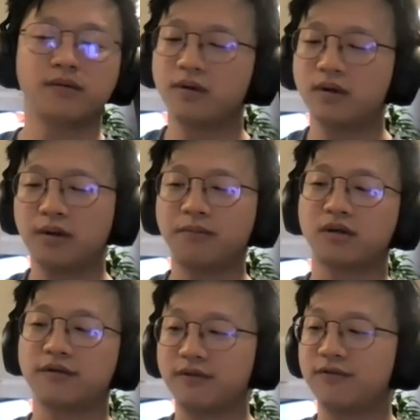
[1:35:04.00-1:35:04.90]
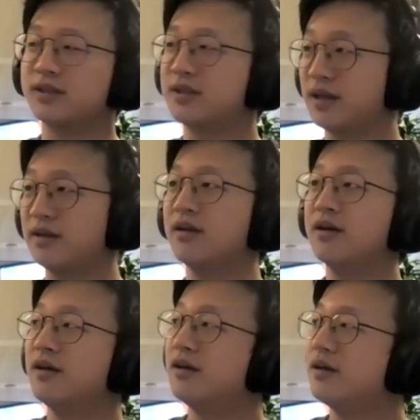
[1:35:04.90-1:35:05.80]
know, abductive inference then
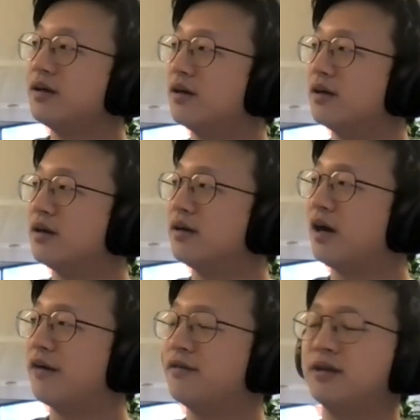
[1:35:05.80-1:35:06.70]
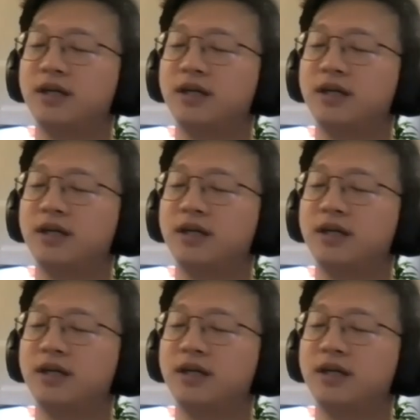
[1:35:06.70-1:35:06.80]
after